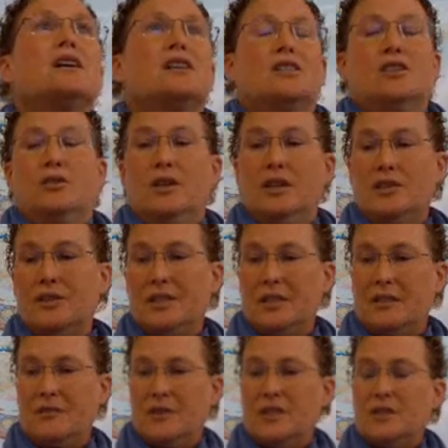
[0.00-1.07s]
So here's the
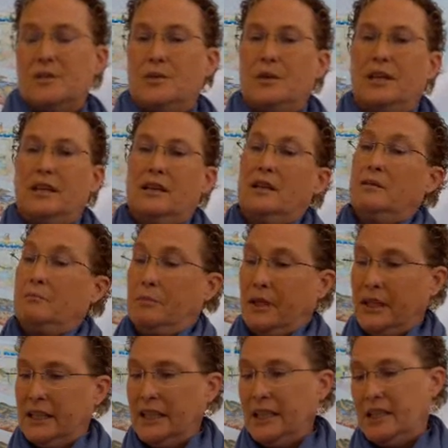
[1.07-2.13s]
difference between
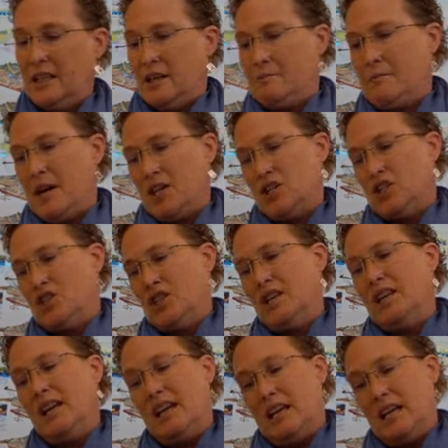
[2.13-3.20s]
complete
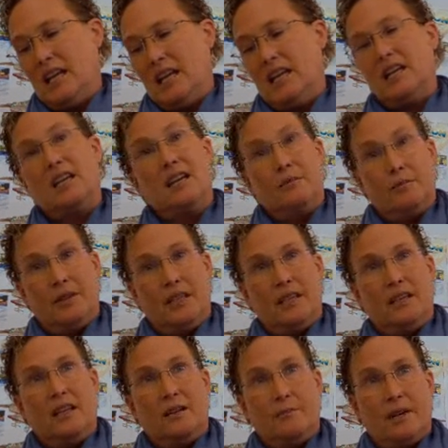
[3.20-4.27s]
combustion and
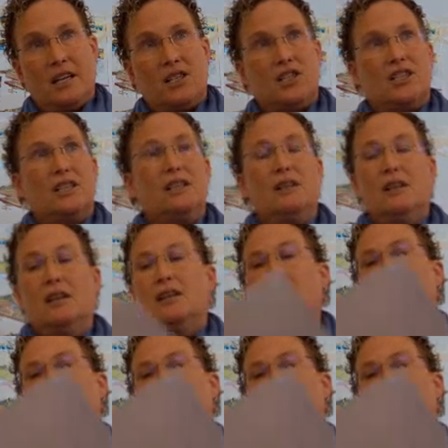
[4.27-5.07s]
incomplete combustion.